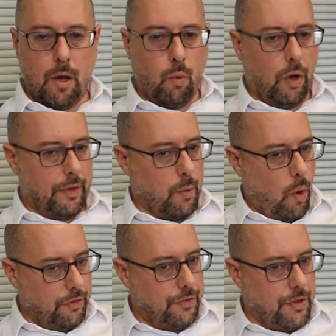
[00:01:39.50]
What they
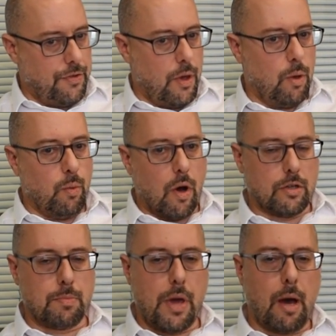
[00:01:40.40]
wanted to do
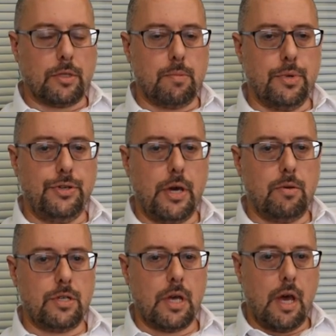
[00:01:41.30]
was be able to
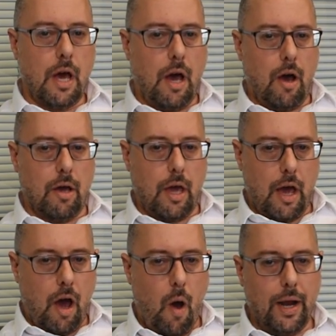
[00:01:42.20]
produce a
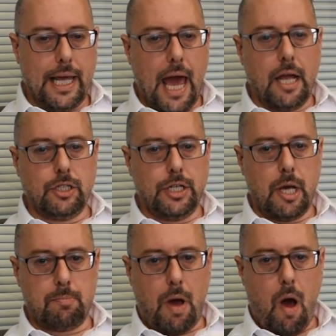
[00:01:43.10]
highly
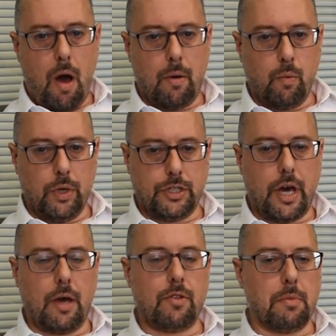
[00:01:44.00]
engineered part which
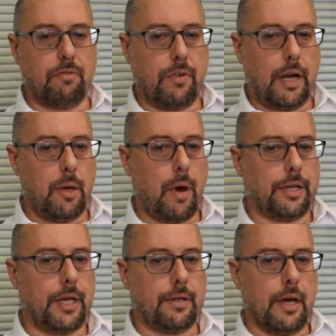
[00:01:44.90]
gave them a value
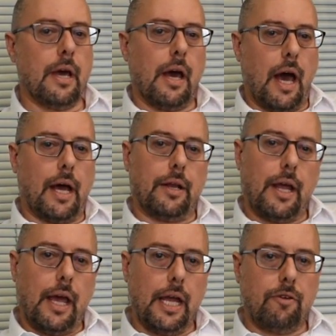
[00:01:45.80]
added and
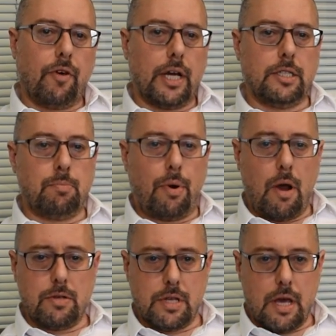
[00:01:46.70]
innovative
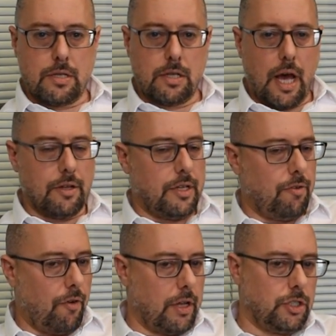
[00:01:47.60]
process and
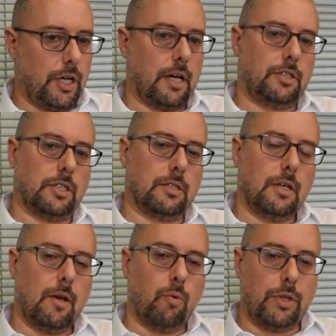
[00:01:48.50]
differentiation
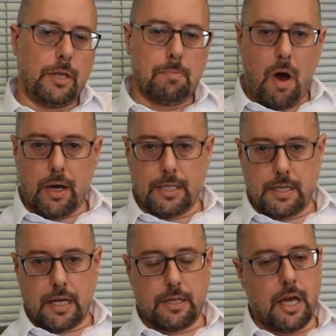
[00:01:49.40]
within the market
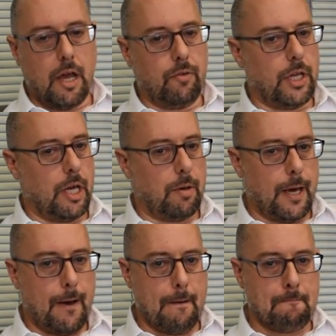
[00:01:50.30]
sector here in the
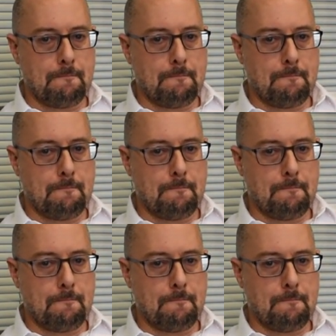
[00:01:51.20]
UK.